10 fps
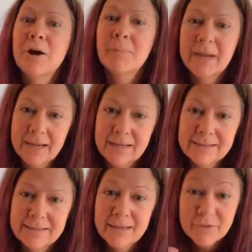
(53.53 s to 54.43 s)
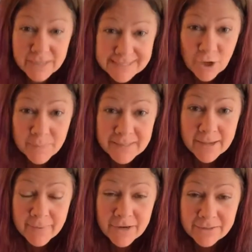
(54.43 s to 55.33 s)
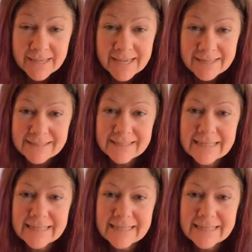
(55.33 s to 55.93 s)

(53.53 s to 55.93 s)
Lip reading: oh my God. Have you guys opened that bottle yet?